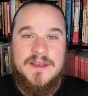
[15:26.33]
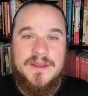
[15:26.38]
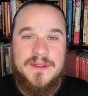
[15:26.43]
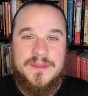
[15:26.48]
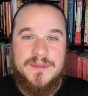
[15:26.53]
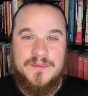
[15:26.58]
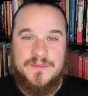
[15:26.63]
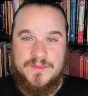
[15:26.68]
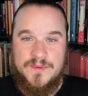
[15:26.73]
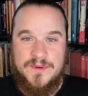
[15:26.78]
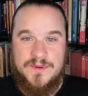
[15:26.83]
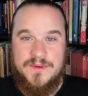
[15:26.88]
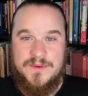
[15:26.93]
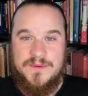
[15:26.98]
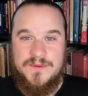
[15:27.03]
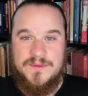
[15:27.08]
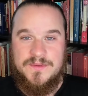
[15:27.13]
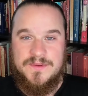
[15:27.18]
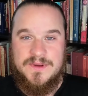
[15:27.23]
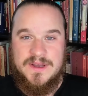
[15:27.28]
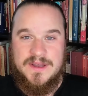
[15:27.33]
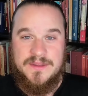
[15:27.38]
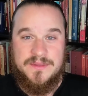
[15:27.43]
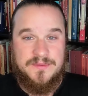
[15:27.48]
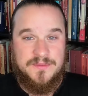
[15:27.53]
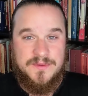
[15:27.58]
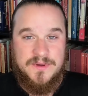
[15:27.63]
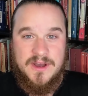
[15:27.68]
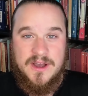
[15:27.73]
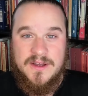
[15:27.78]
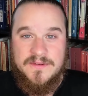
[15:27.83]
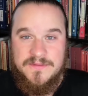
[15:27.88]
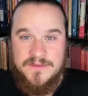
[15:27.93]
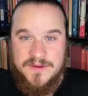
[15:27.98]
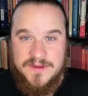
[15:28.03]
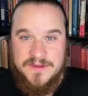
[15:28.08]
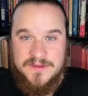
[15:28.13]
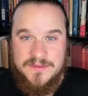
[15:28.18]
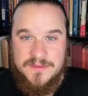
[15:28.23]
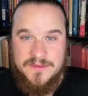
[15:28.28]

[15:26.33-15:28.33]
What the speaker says: through offerings.